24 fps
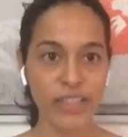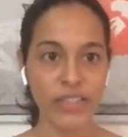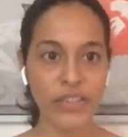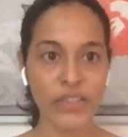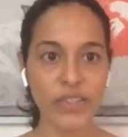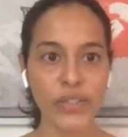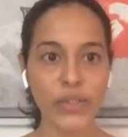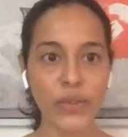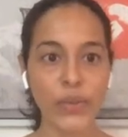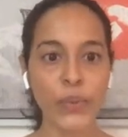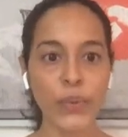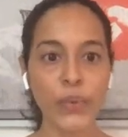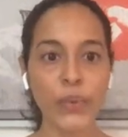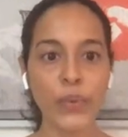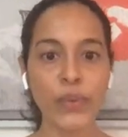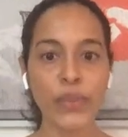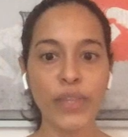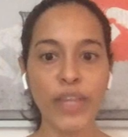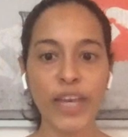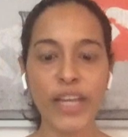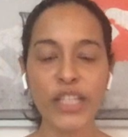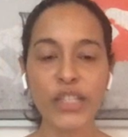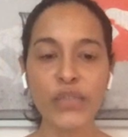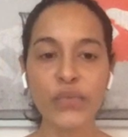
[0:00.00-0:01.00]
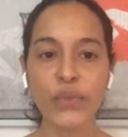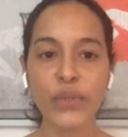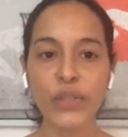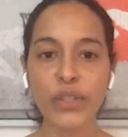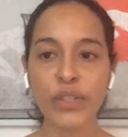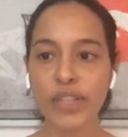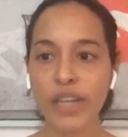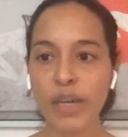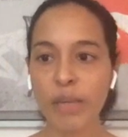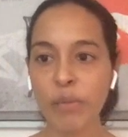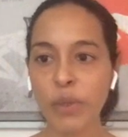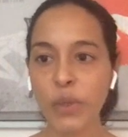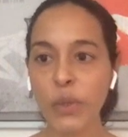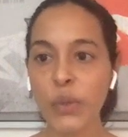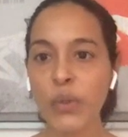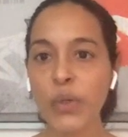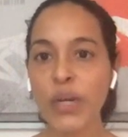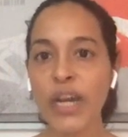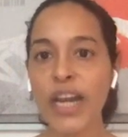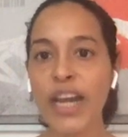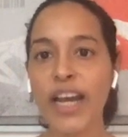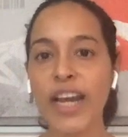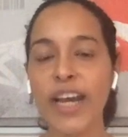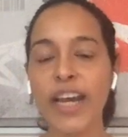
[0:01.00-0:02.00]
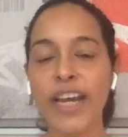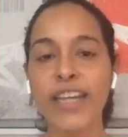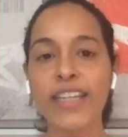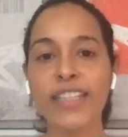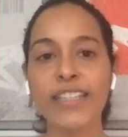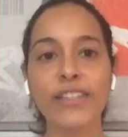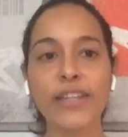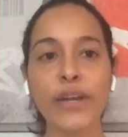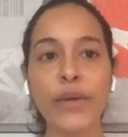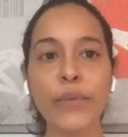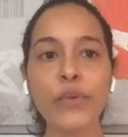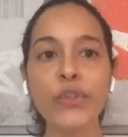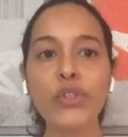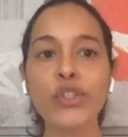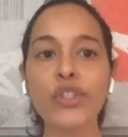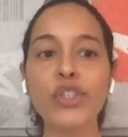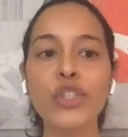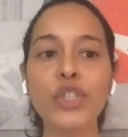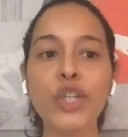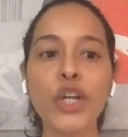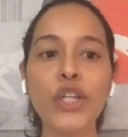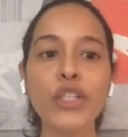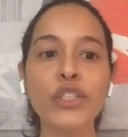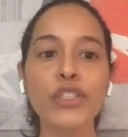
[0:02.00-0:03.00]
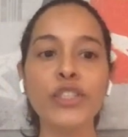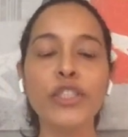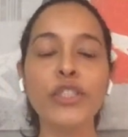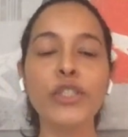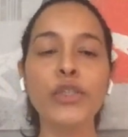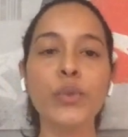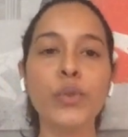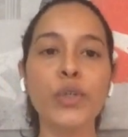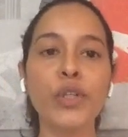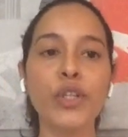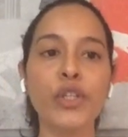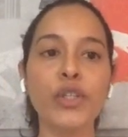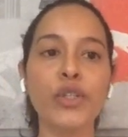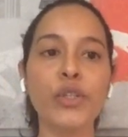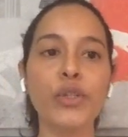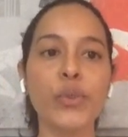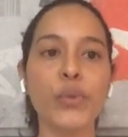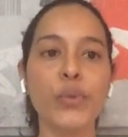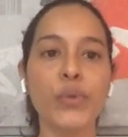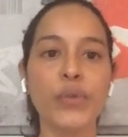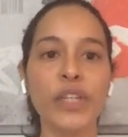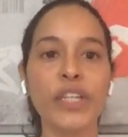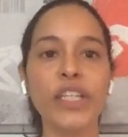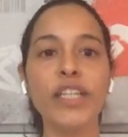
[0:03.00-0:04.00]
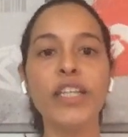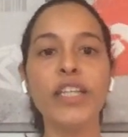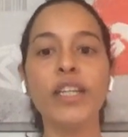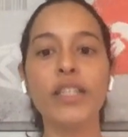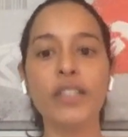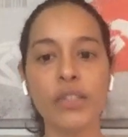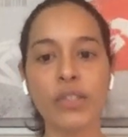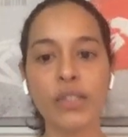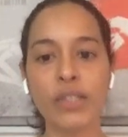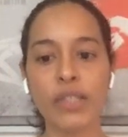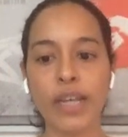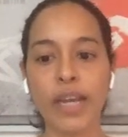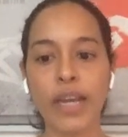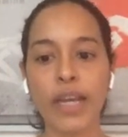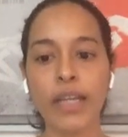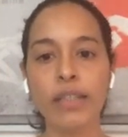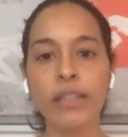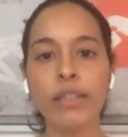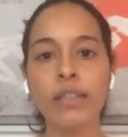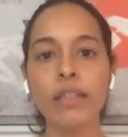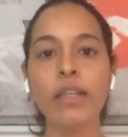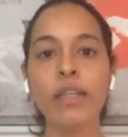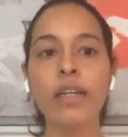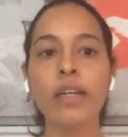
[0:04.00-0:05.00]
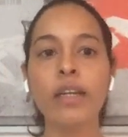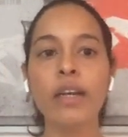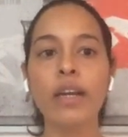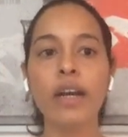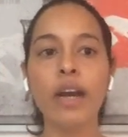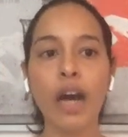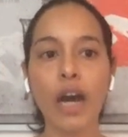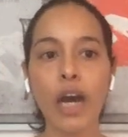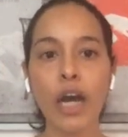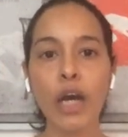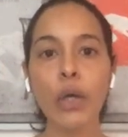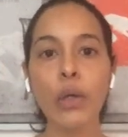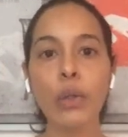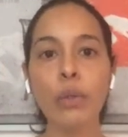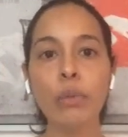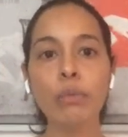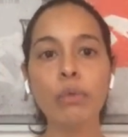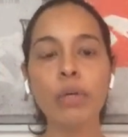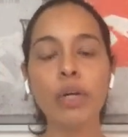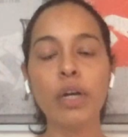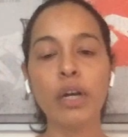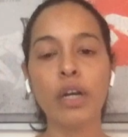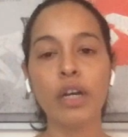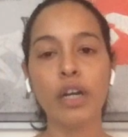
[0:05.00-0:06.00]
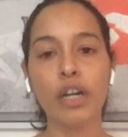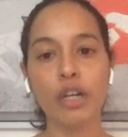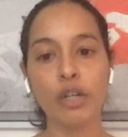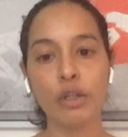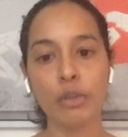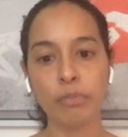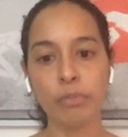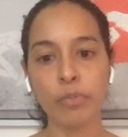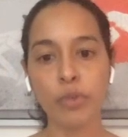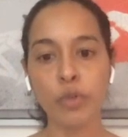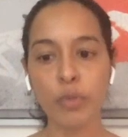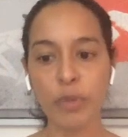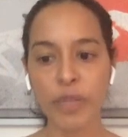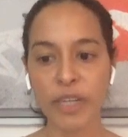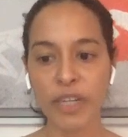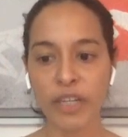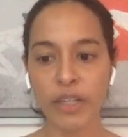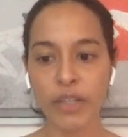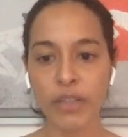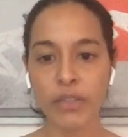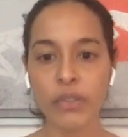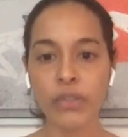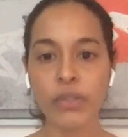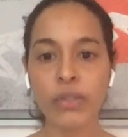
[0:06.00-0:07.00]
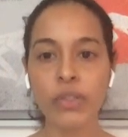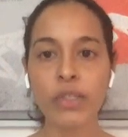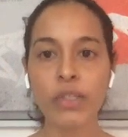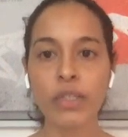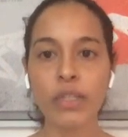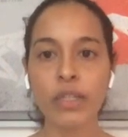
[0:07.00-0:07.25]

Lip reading: So that's for the demo. And that was a short detour to really understand how Kubernetes